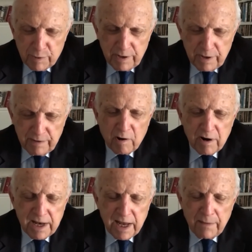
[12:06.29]
pretty
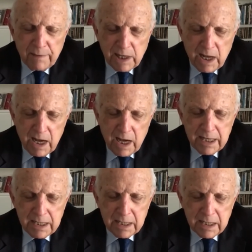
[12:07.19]
far down the
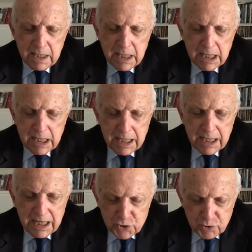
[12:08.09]
line
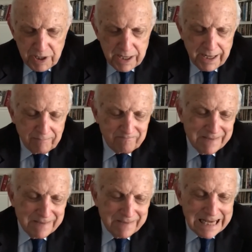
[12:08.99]
in
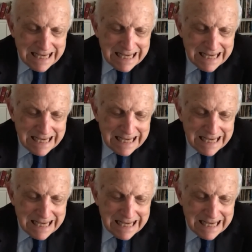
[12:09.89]
treating